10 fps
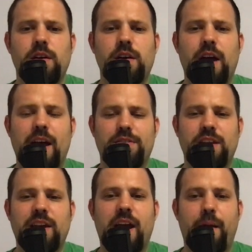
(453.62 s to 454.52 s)
I
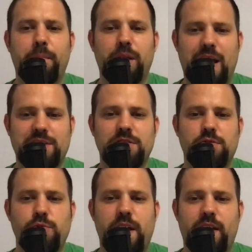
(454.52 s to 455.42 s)
think I blasted
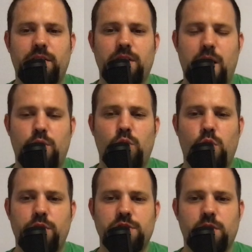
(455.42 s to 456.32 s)
through that Hyrule
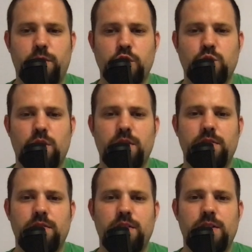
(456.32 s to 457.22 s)
Warriors, the first one.
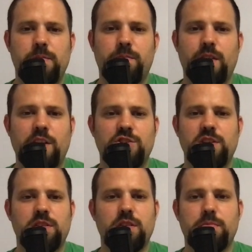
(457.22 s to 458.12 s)
I just
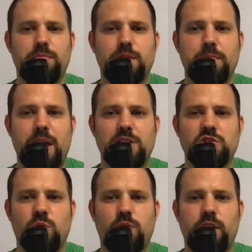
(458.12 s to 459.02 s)
did the main
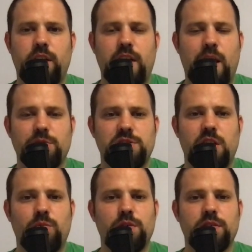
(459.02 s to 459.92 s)
story, and I was
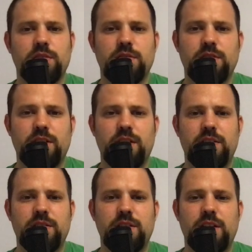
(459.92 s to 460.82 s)
done with it.
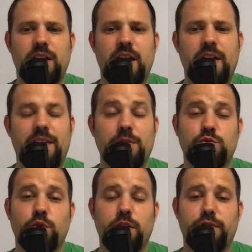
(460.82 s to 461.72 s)
And that
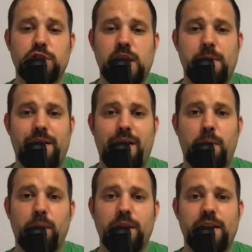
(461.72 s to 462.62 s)
was really the first time I ever
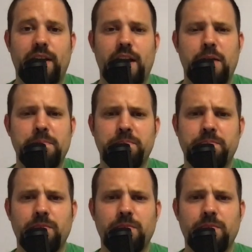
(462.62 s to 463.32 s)
played that game.